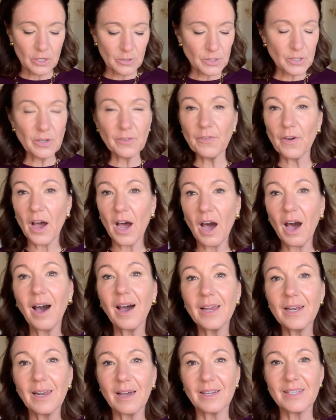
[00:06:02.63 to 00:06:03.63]
sort of
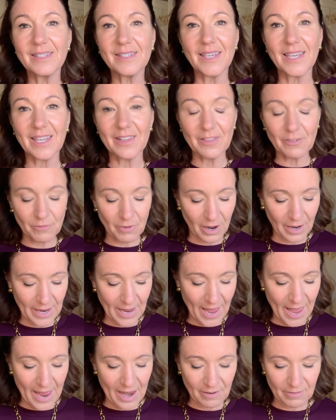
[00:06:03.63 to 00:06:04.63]
highlighting in the right
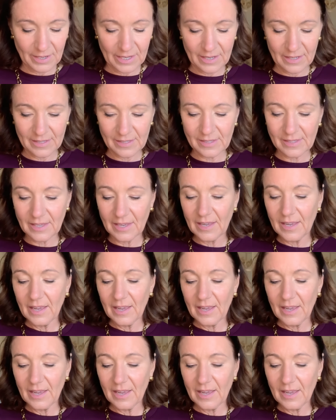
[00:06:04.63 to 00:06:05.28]
areas.